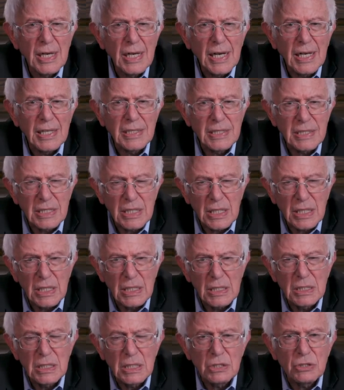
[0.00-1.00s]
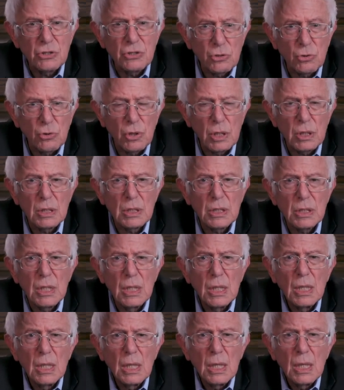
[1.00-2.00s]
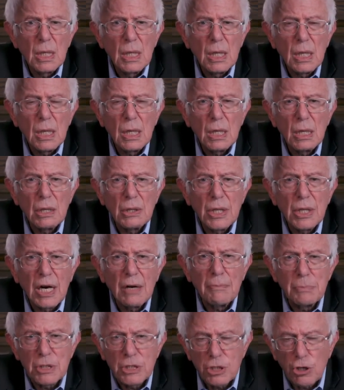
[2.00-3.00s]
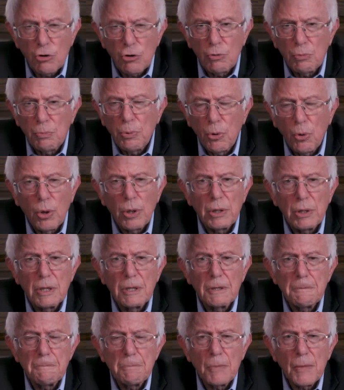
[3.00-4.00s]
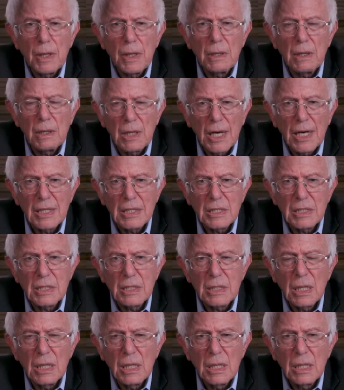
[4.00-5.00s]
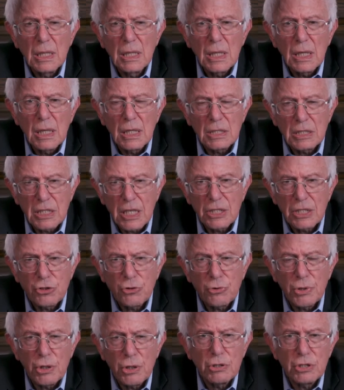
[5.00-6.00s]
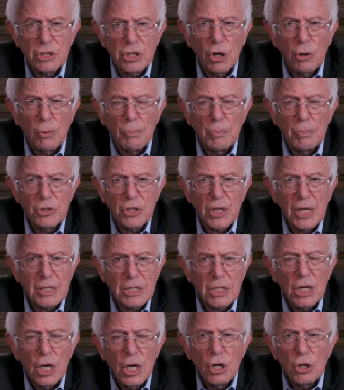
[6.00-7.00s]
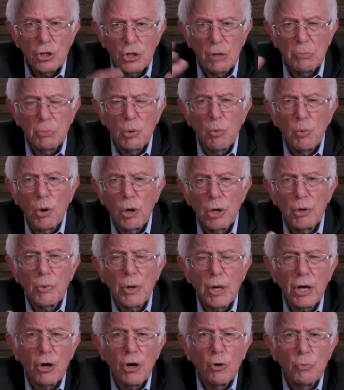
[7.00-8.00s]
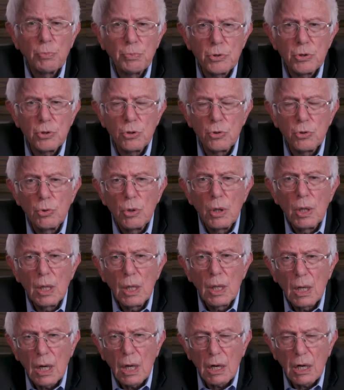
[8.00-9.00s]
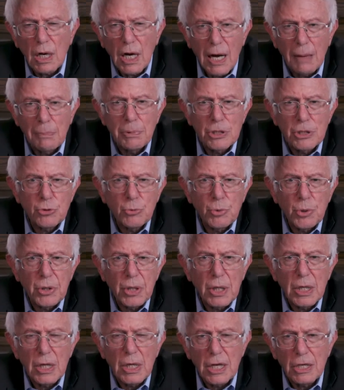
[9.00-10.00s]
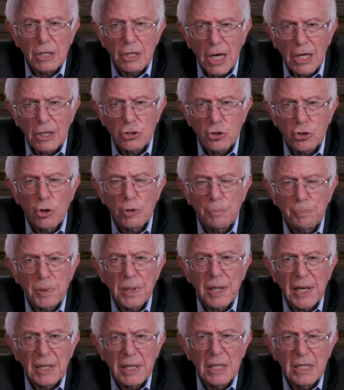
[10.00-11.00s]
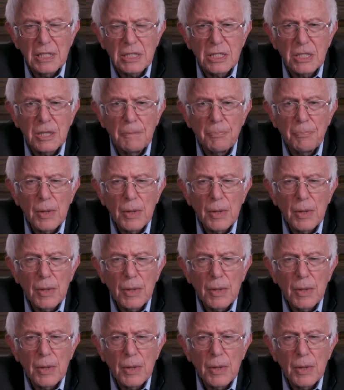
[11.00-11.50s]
and singers and songs that have been so important in the last century or so. So that's number one, what I hope to accomplish with a short playlist